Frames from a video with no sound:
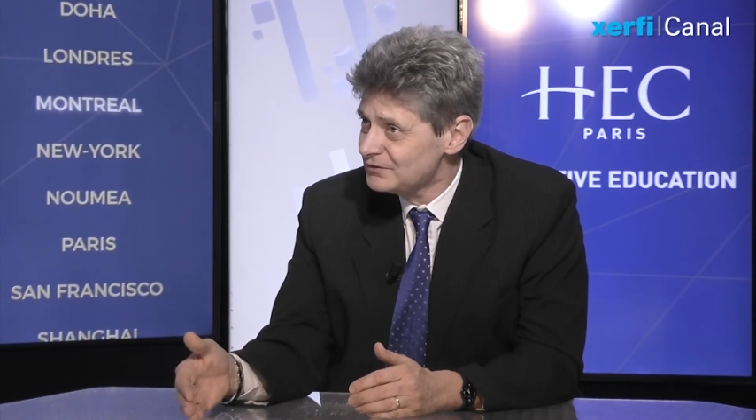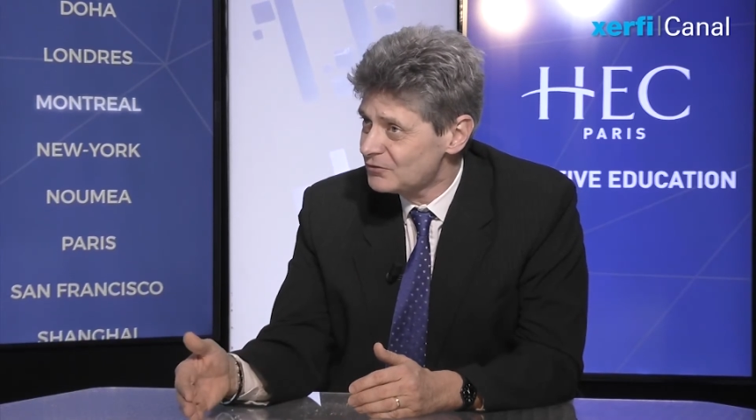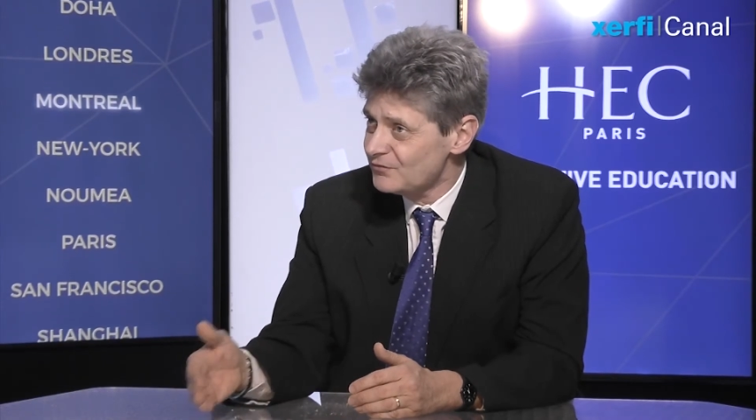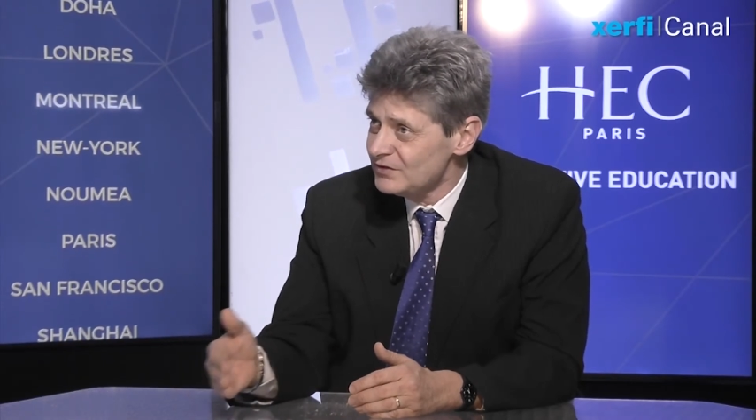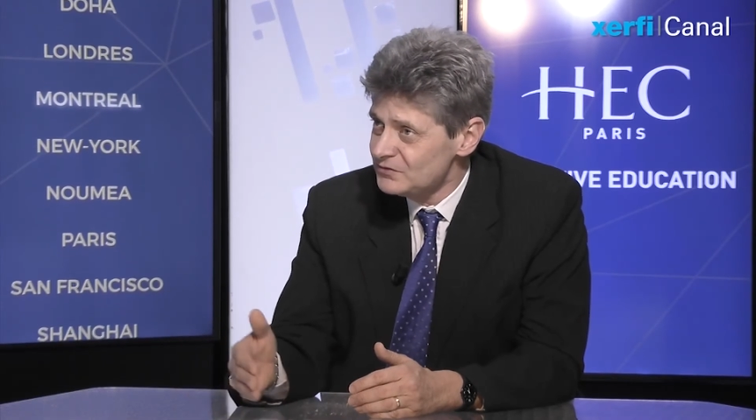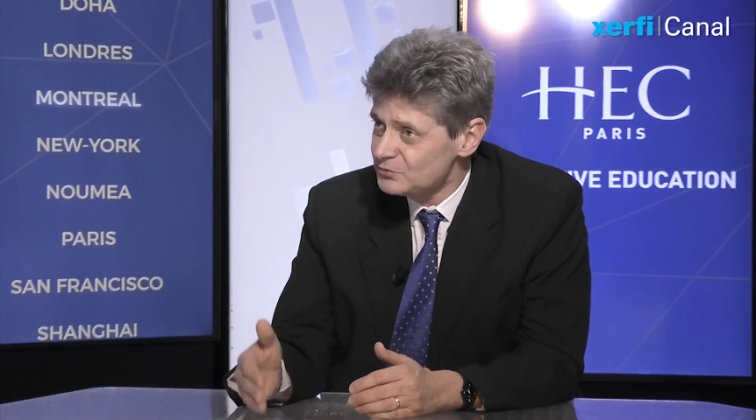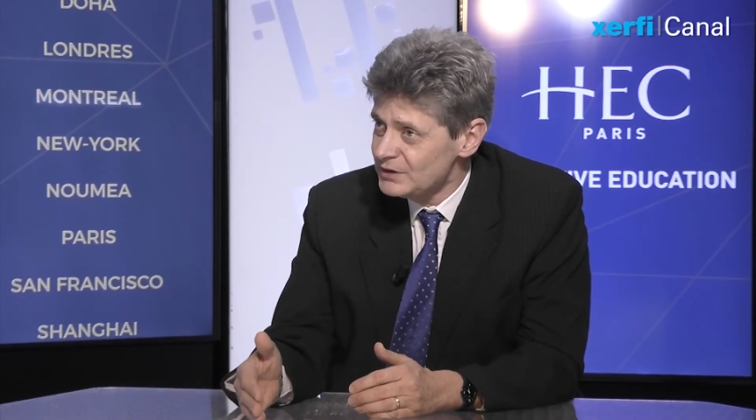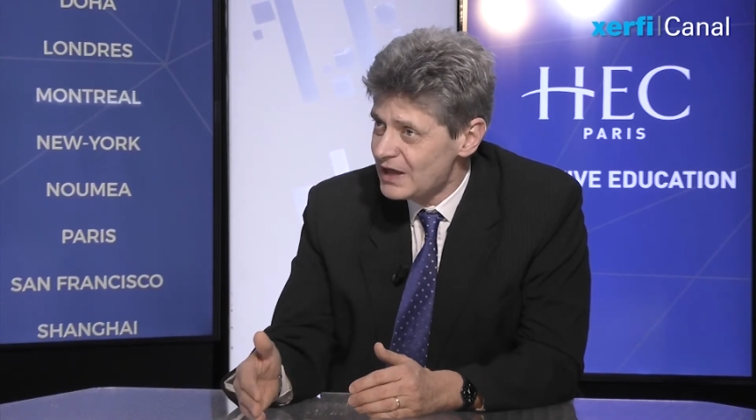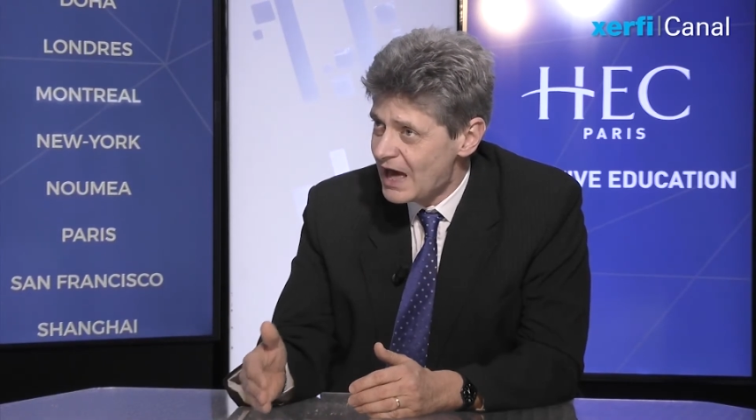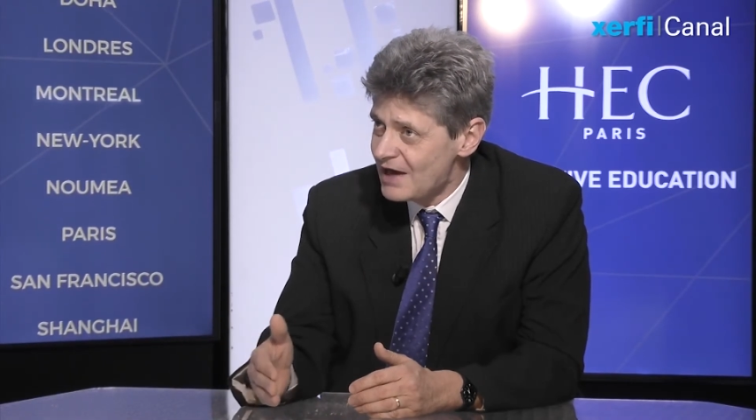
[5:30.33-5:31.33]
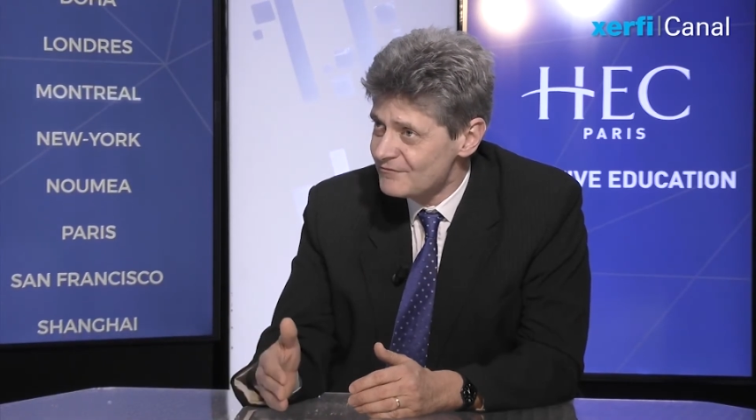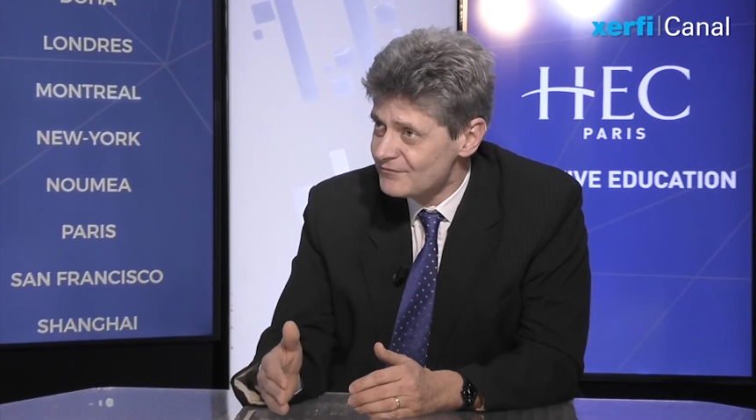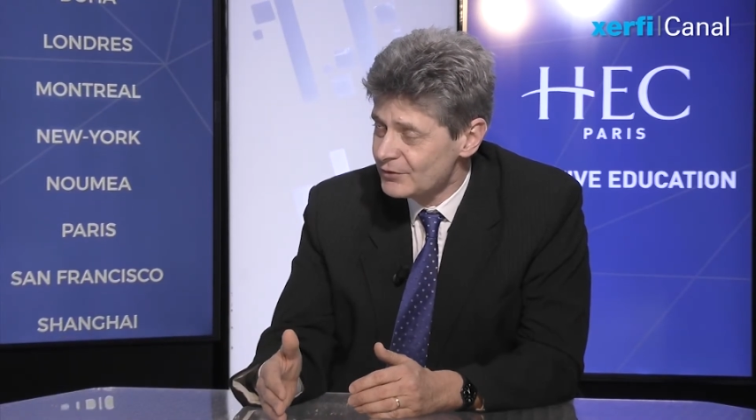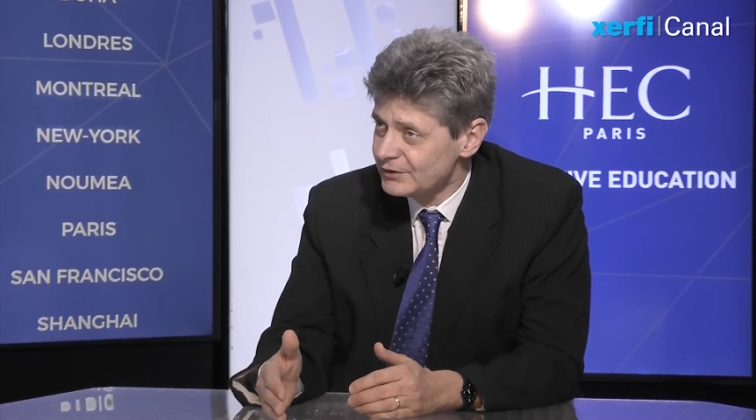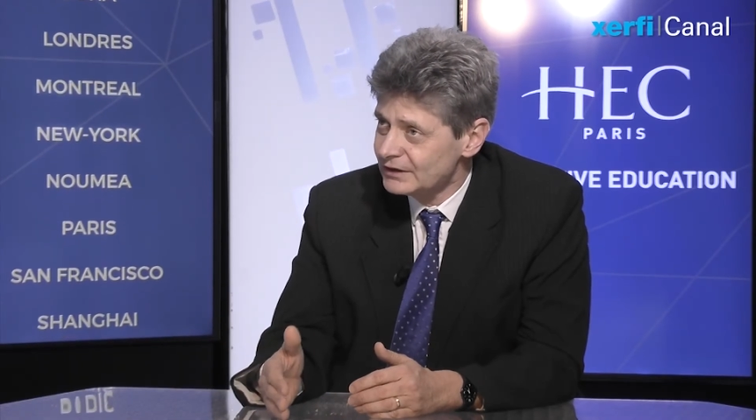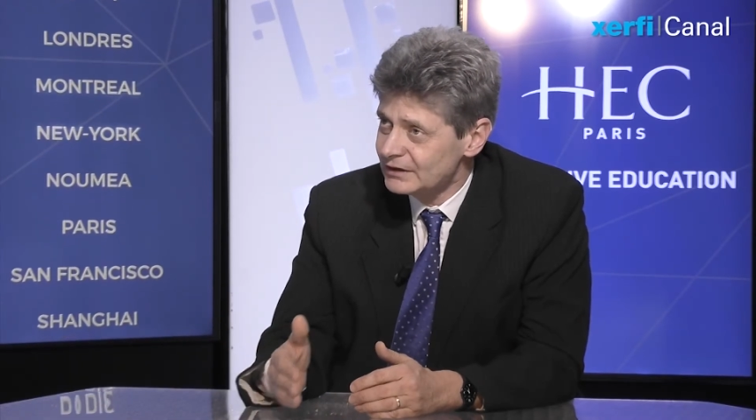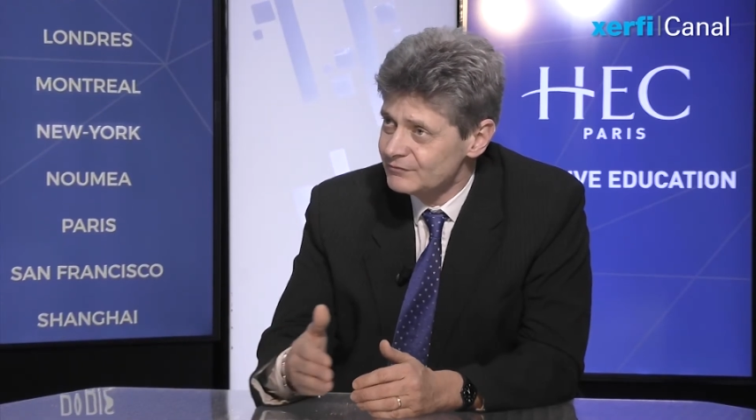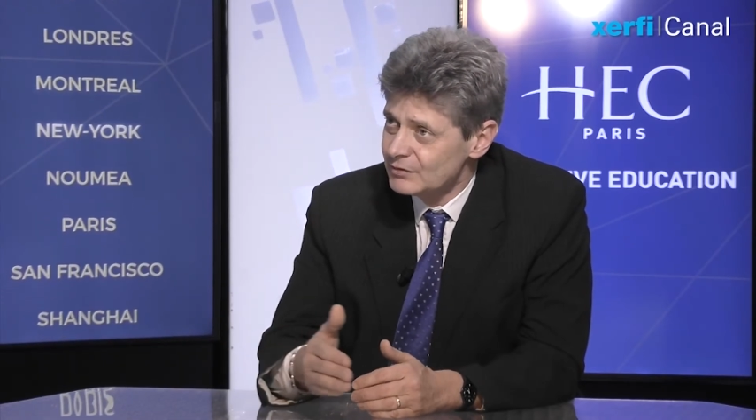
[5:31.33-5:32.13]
So this will have a negative